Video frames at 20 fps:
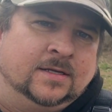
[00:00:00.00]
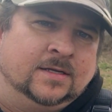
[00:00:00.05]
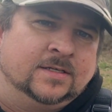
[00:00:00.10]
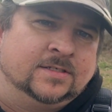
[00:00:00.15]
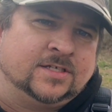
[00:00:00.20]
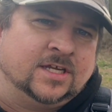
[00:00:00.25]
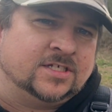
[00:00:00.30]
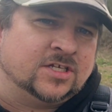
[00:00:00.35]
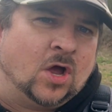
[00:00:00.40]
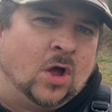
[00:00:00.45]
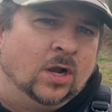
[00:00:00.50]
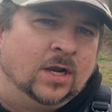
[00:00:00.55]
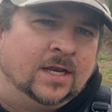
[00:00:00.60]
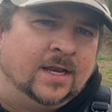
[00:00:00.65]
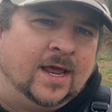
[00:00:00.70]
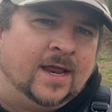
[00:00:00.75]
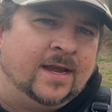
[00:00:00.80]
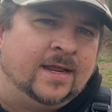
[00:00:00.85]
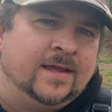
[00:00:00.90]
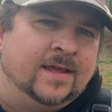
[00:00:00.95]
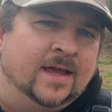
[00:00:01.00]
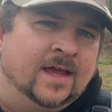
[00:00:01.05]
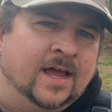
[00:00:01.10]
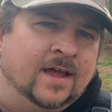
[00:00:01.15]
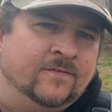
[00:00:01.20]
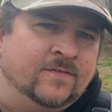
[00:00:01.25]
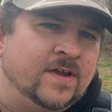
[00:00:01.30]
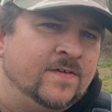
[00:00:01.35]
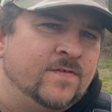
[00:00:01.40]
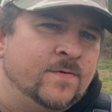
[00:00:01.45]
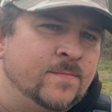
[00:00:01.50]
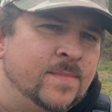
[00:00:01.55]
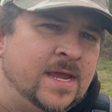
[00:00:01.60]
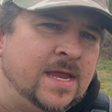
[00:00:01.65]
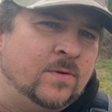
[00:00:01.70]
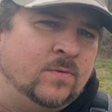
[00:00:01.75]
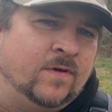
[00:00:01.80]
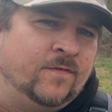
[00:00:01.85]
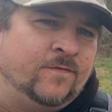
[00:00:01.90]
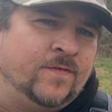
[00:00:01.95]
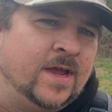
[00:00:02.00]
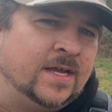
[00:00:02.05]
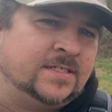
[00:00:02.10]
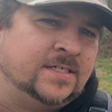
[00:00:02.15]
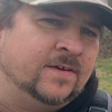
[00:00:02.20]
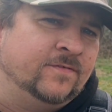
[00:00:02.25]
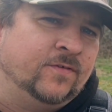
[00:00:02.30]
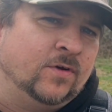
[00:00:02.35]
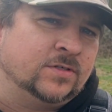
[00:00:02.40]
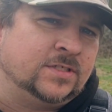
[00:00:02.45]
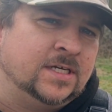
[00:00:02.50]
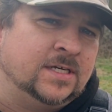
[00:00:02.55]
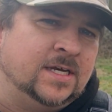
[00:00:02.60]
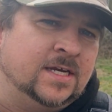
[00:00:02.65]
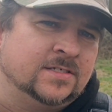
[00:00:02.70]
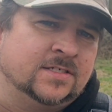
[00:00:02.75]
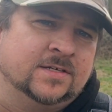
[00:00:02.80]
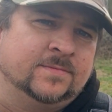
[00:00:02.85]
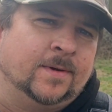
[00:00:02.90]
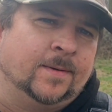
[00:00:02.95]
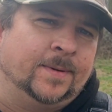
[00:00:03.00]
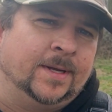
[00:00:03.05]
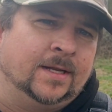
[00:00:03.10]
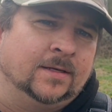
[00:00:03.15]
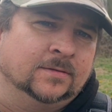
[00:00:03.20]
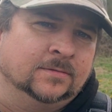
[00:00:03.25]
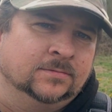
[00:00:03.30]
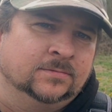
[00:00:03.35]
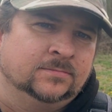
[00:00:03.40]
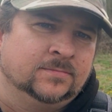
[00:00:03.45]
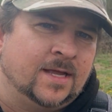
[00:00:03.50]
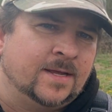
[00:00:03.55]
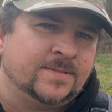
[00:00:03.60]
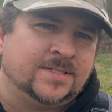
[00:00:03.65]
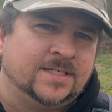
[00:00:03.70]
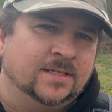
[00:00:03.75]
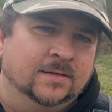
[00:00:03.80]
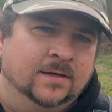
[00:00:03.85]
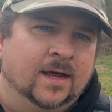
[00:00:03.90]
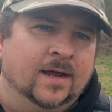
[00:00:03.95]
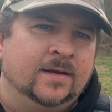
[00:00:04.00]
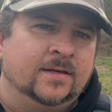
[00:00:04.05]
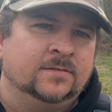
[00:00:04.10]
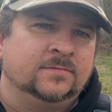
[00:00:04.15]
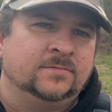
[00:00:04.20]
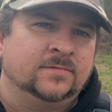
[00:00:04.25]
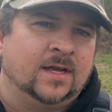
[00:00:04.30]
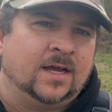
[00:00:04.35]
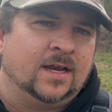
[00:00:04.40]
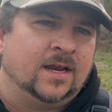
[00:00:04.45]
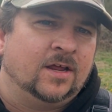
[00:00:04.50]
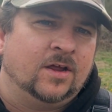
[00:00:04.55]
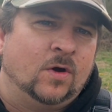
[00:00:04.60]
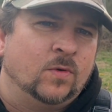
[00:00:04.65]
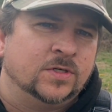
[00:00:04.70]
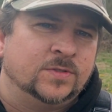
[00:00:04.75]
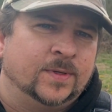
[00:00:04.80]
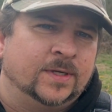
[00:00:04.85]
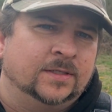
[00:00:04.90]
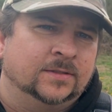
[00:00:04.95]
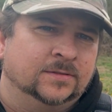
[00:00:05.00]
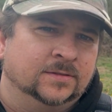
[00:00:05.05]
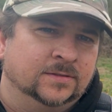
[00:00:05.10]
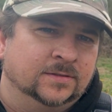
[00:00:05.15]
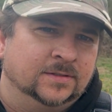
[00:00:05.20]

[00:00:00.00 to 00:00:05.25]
So it's all a learning curve. Even me with 13, 14 years under my belt, I'm still learning, and I always will.